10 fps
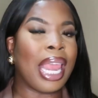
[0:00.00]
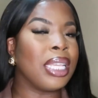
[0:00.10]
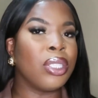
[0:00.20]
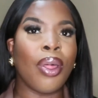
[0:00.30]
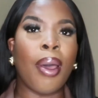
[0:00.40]

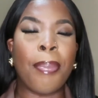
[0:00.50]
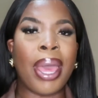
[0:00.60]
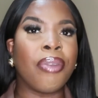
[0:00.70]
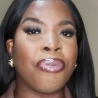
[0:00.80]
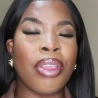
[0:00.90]
Like, it's not a
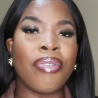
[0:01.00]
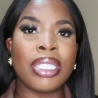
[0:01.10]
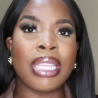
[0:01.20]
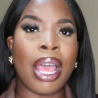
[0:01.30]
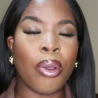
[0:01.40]
bad
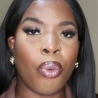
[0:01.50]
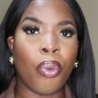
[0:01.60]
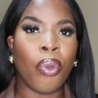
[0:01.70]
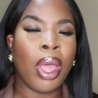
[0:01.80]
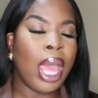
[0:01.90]
fragrance at
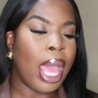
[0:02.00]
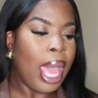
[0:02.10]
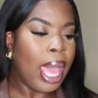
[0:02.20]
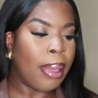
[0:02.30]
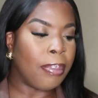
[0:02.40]
all.
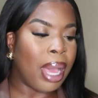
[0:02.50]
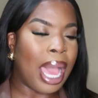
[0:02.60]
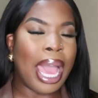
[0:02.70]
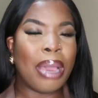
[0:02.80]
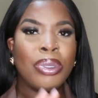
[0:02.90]

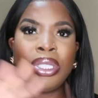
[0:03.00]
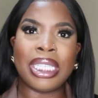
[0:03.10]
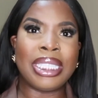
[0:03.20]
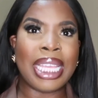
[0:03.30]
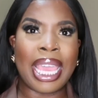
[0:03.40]
I would
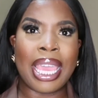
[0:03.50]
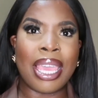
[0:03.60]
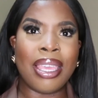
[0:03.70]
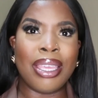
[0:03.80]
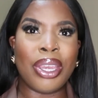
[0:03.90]
just say,
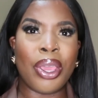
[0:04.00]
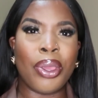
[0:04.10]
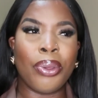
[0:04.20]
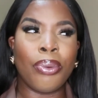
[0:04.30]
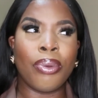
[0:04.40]
you
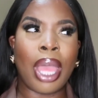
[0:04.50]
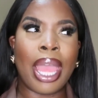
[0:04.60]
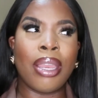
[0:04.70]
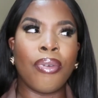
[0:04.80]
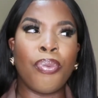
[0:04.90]
know,
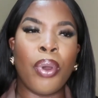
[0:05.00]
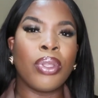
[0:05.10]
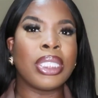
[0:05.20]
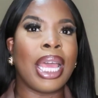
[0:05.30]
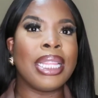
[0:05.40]
kind of put
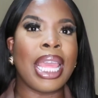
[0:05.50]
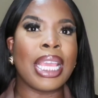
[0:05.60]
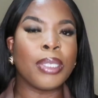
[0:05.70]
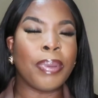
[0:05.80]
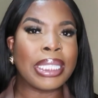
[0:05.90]
aside the
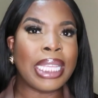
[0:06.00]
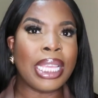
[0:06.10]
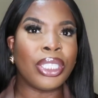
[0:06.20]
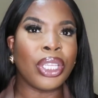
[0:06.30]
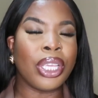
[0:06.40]

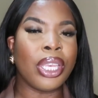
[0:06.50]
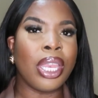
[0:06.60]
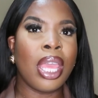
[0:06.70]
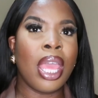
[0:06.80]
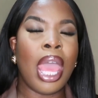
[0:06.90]

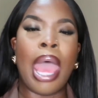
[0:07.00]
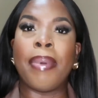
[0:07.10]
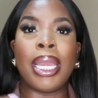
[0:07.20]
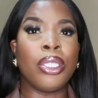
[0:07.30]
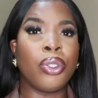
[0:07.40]
expectation
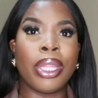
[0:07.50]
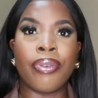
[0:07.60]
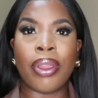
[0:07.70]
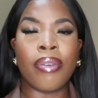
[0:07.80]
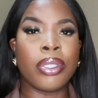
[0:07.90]
and enjoy the
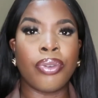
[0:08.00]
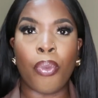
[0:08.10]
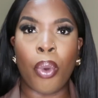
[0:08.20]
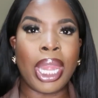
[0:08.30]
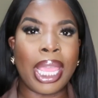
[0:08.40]
fragrance
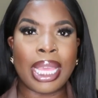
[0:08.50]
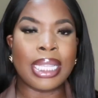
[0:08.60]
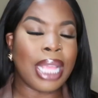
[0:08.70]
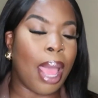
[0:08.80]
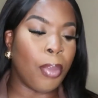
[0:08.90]
for what it
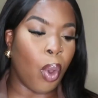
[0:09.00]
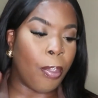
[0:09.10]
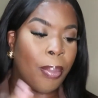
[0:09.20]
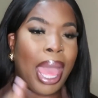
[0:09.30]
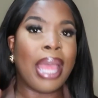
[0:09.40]
is. I'm
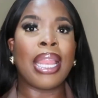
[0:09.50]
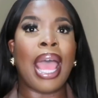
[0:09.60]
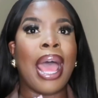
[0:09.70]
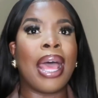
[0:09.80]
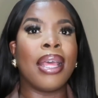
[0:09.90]
not mad
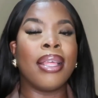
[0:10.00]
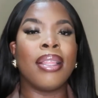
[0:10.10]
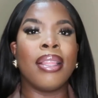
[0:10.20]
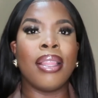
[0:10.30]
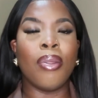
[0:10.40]
at
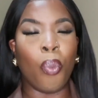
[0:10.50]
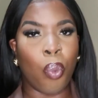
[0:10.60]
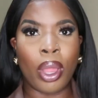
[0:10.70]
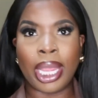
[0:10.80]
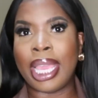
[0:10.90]

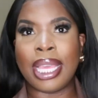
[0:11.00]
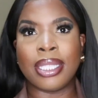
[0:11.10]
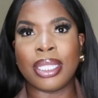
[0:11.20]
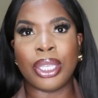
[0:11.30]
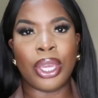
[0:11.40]
what it
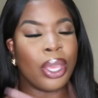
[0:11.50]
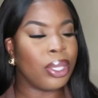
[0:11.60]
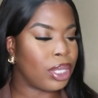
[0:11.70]
is, you know.